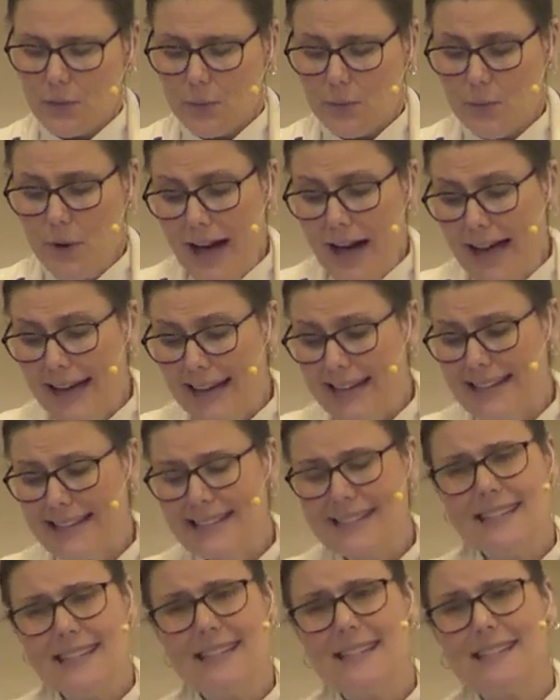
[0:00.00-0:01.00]
Why
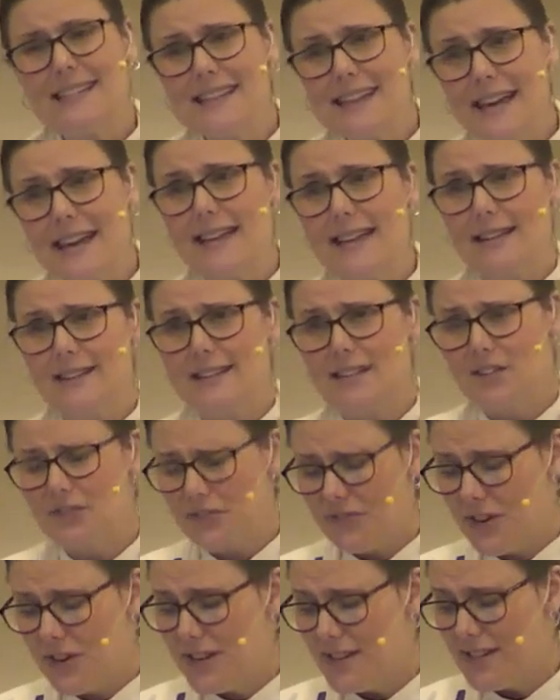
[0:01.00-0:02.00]
is this night
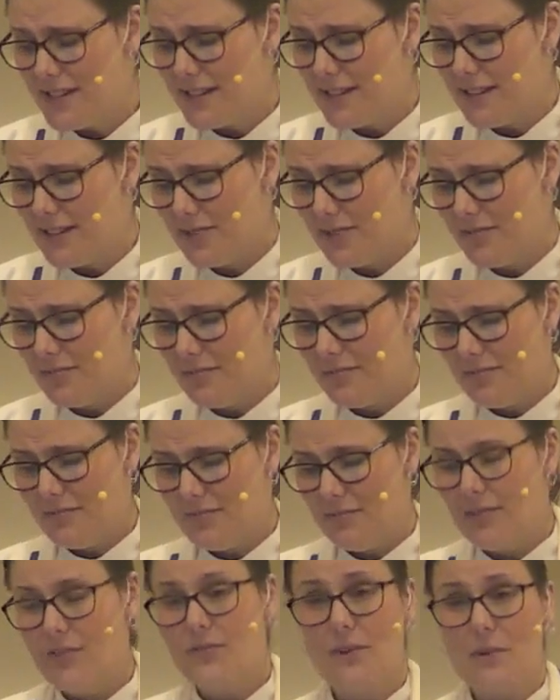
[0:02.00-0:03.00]
different
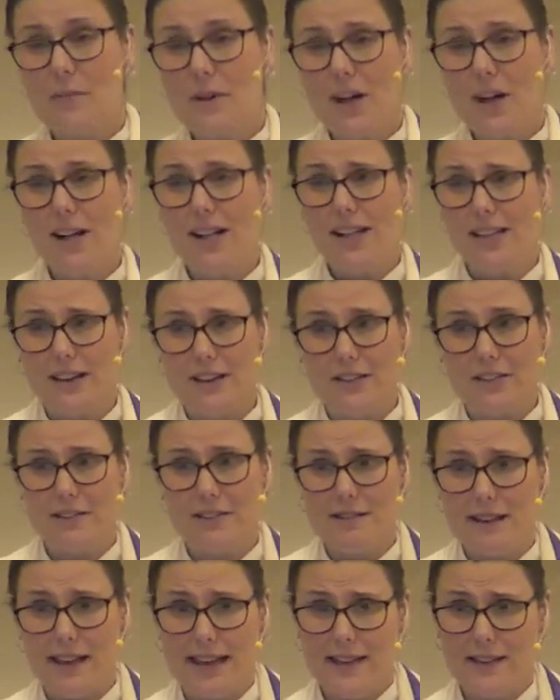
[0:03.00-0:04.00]
from all
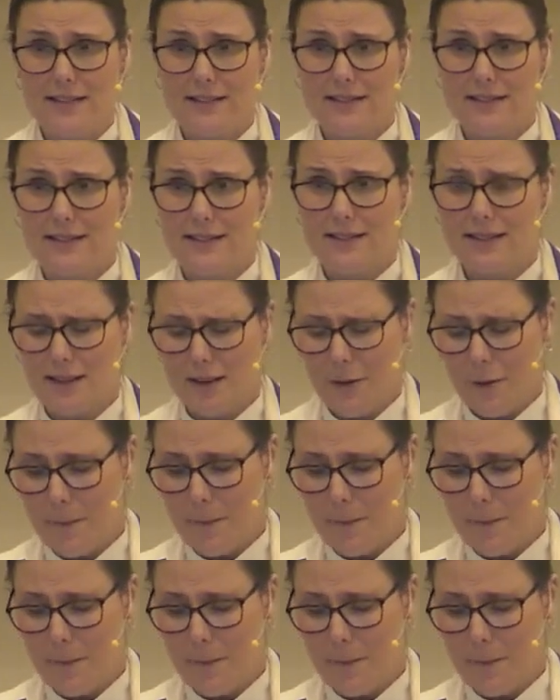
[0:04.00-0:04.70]
other nights?